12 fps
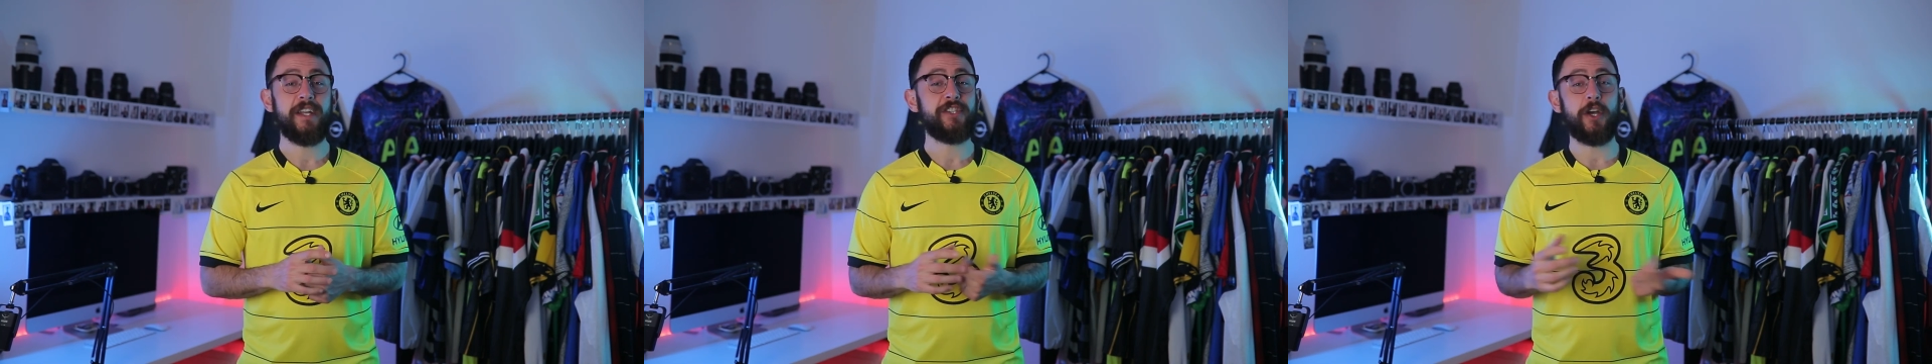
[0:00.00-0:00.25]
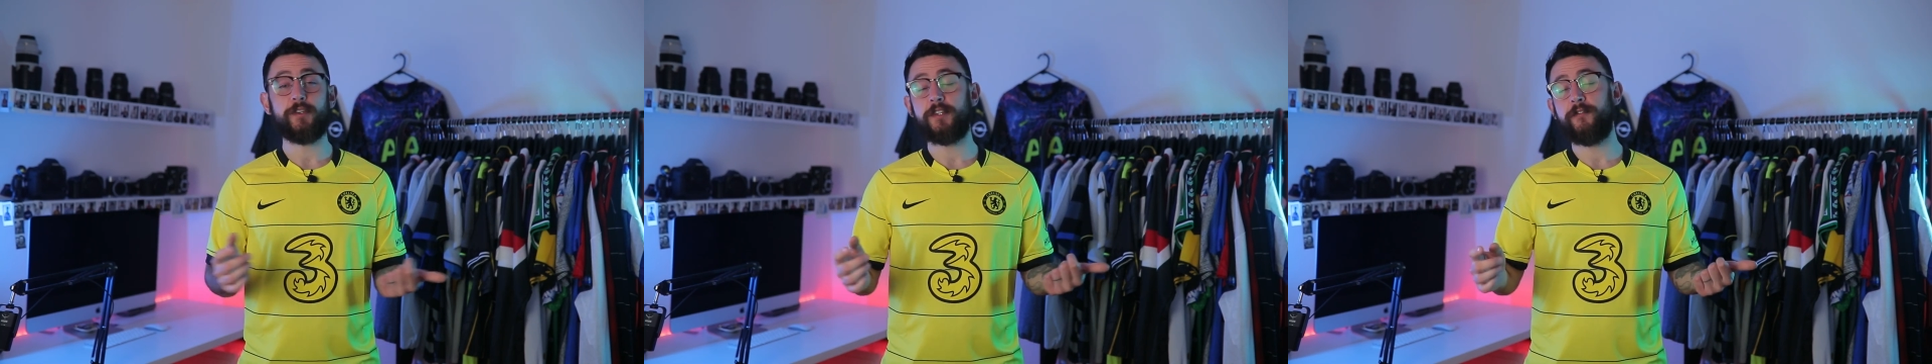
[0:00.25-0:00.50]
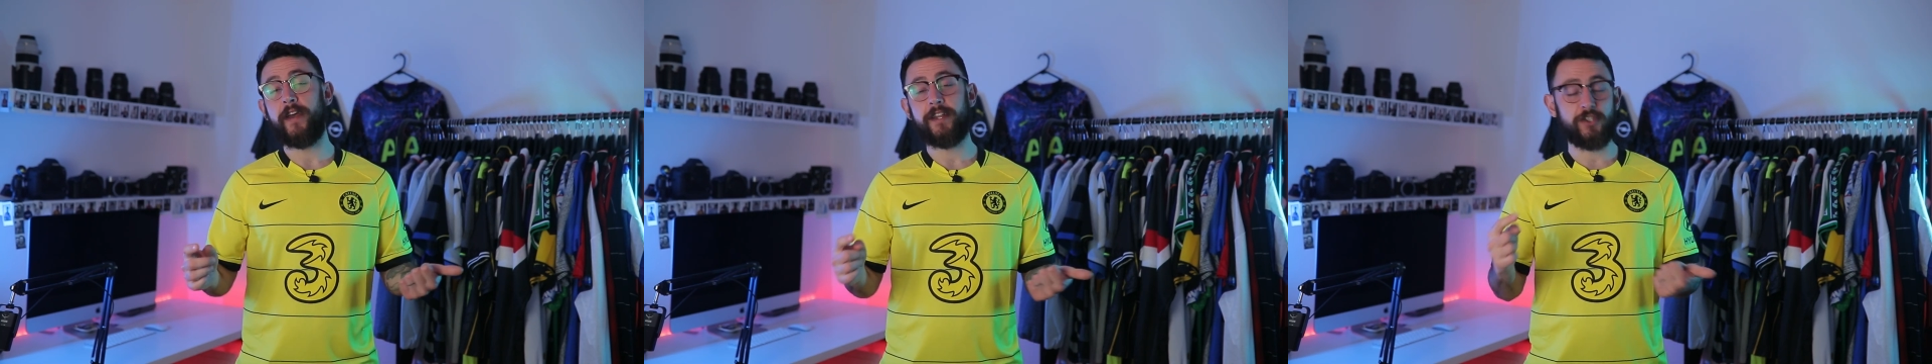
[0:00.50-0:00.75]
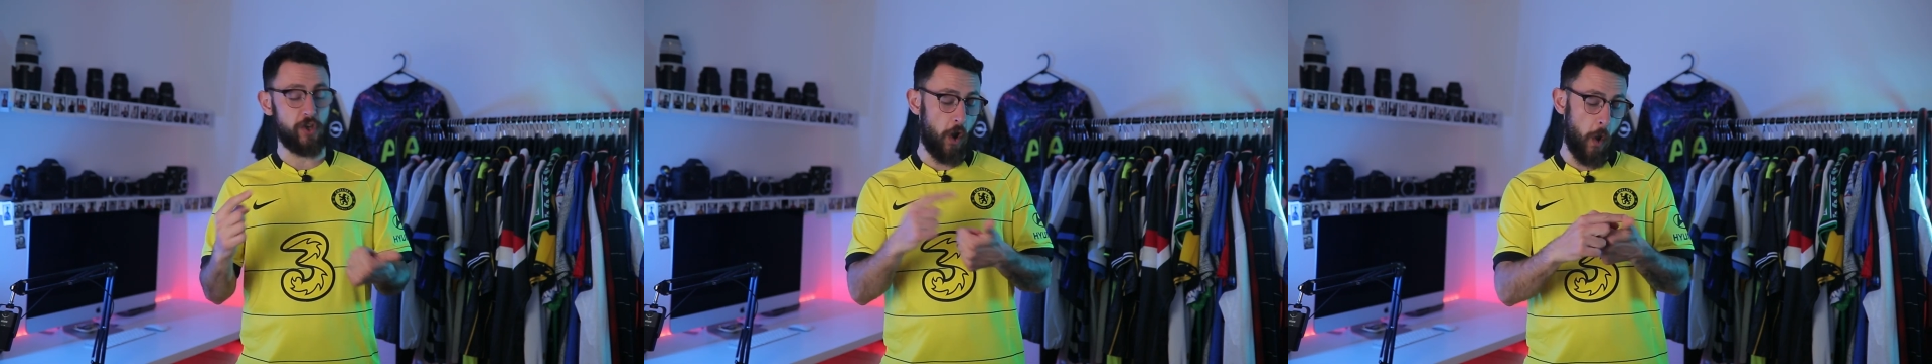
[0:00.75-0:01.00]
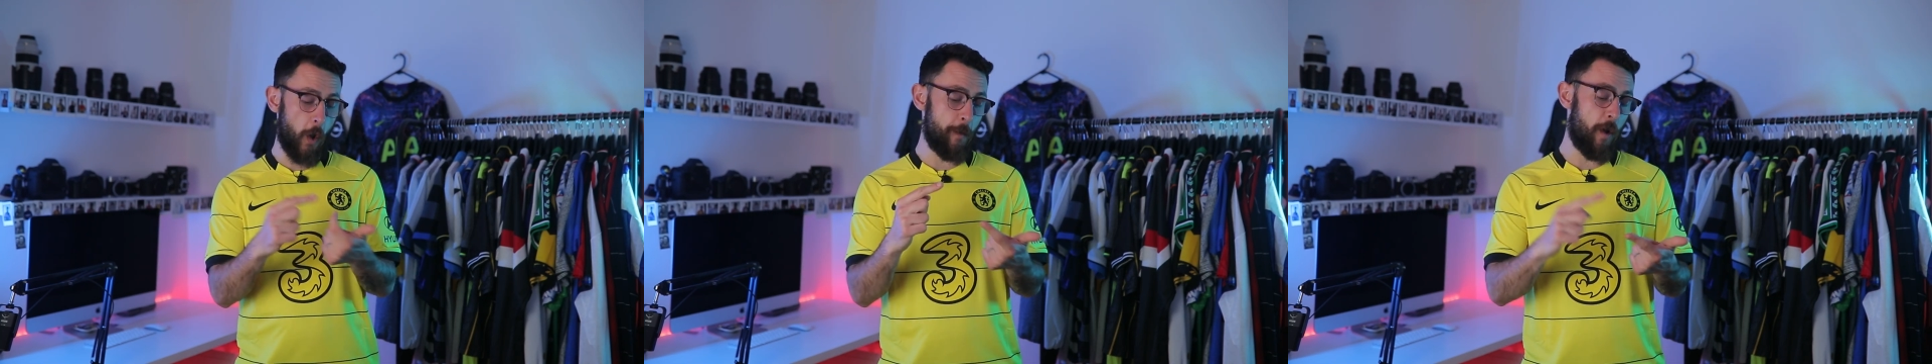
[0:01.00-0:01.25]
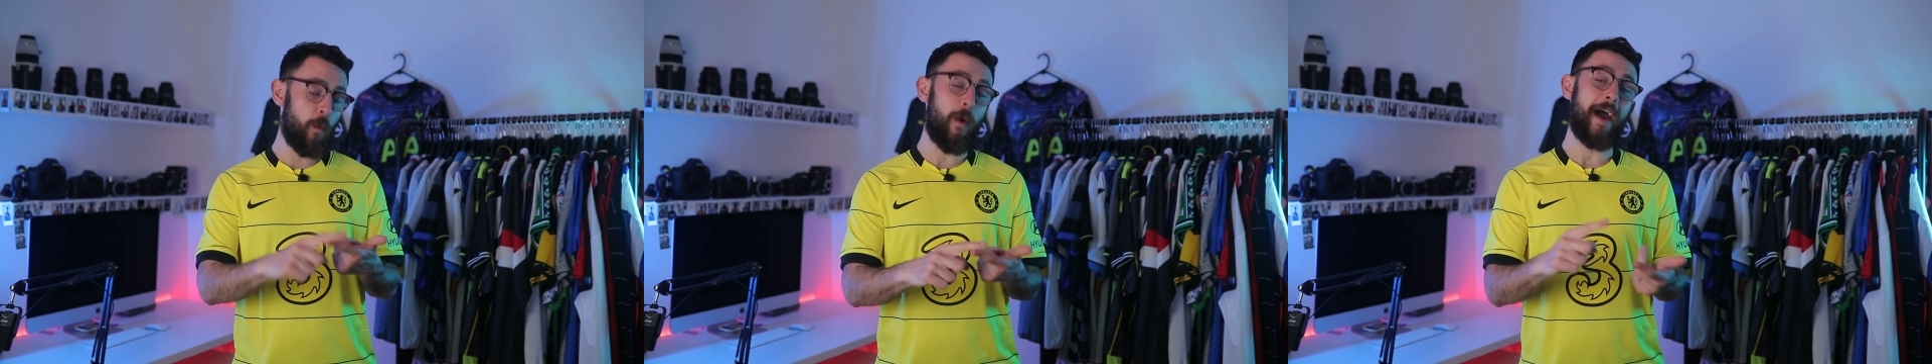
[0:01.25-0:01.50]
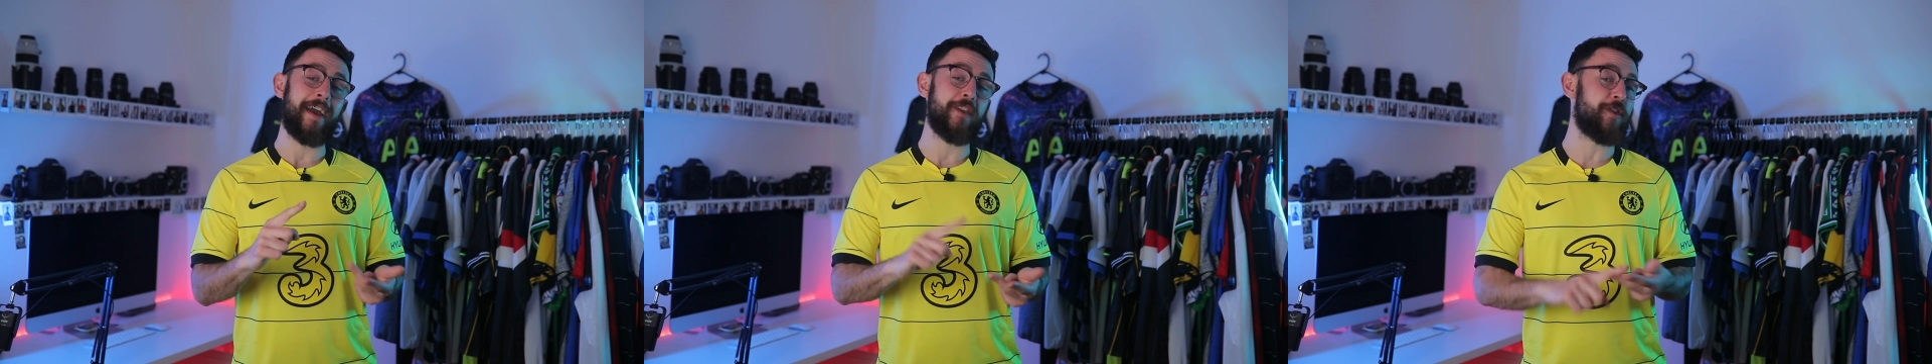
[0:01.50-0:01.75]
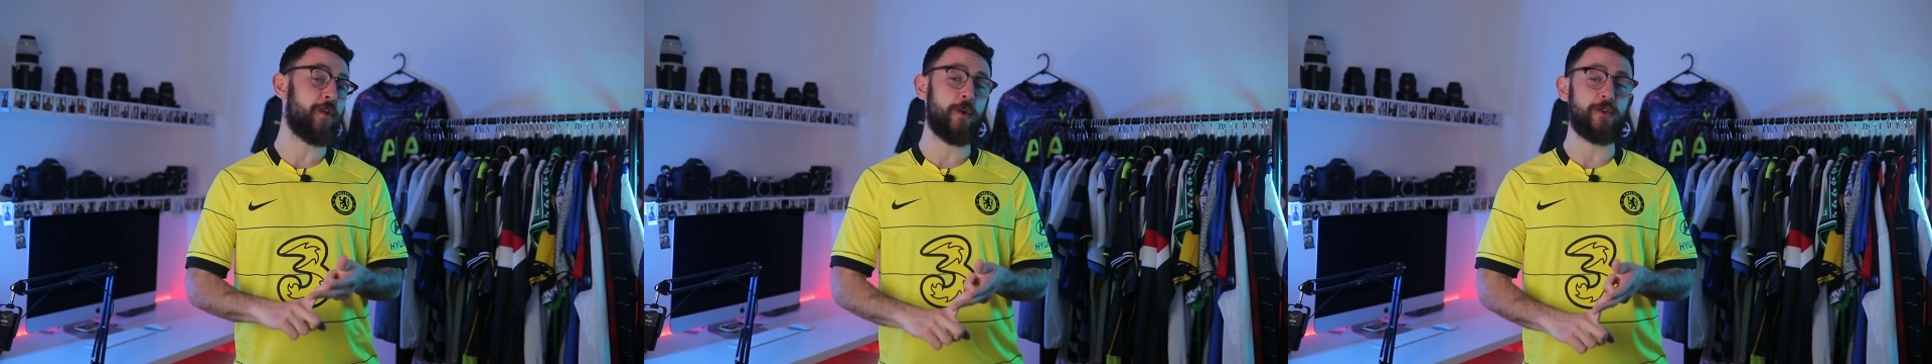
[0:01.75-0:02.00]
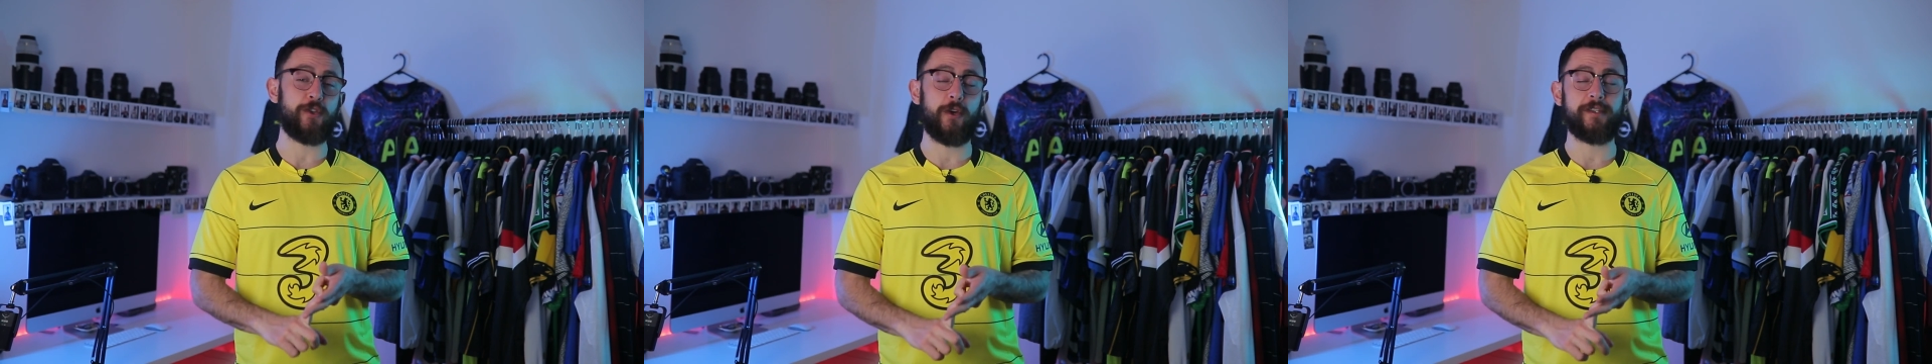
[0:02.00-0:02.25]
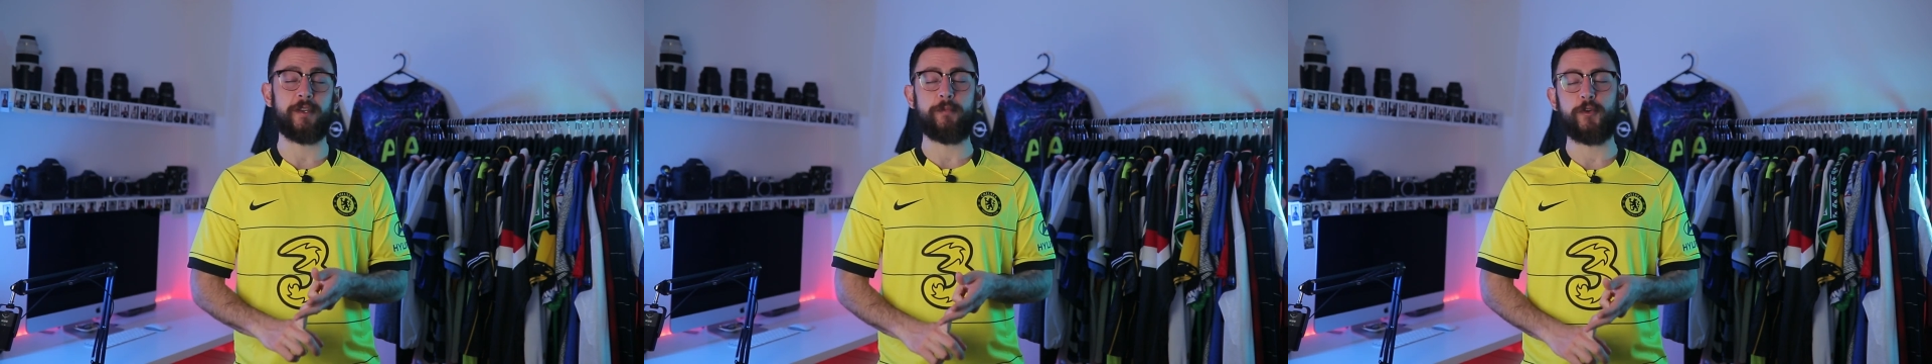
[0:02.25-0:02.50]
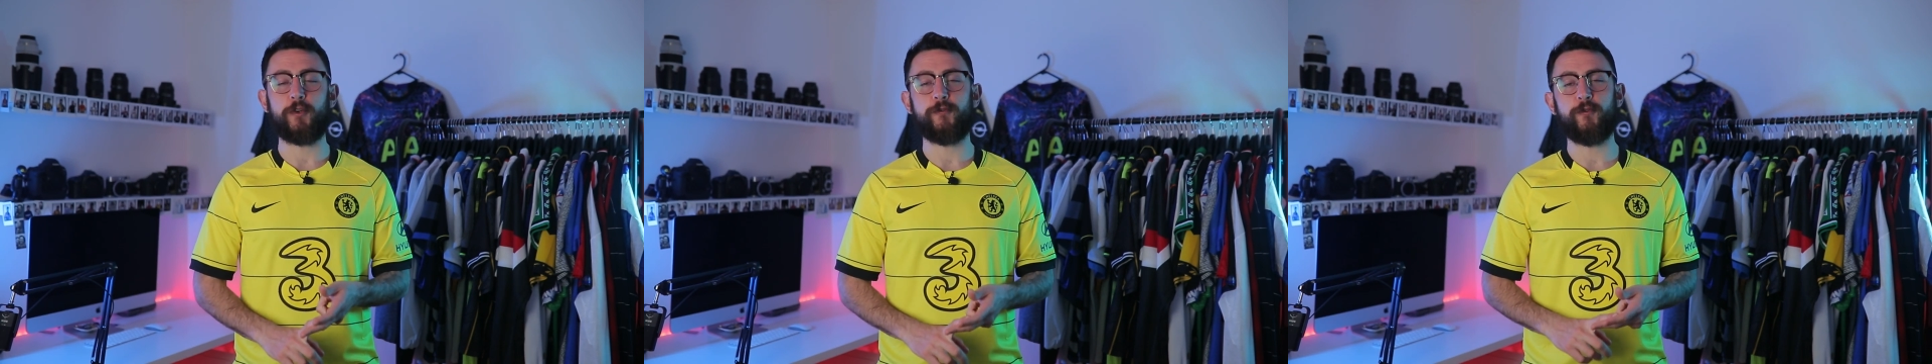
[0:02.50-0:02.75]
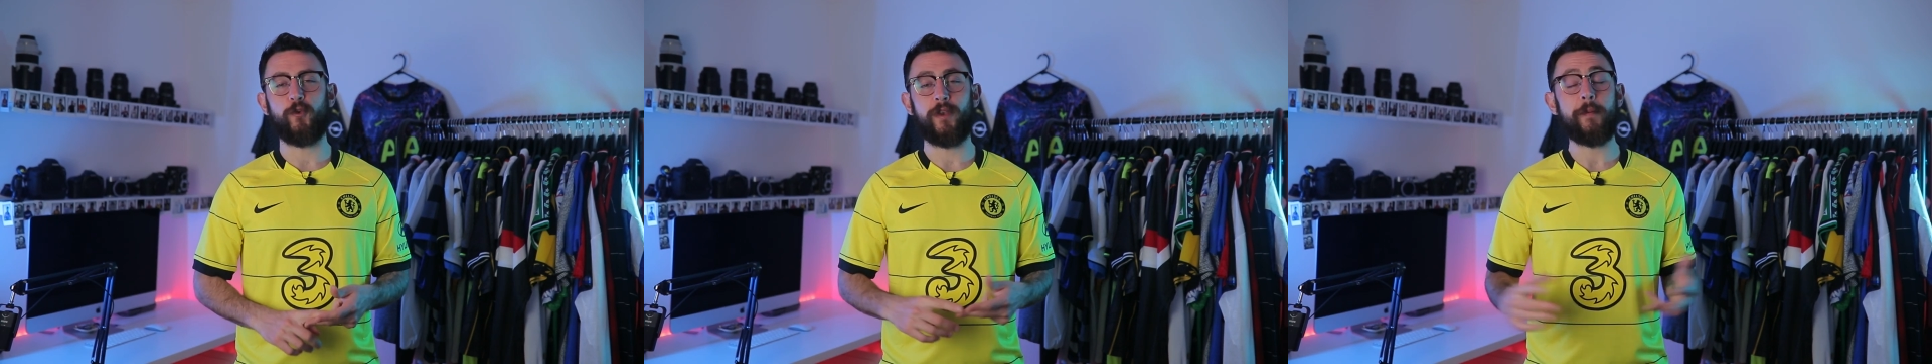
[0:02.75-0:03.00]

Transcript: Chelsea fans, your home, away, and third shirts are beautiful.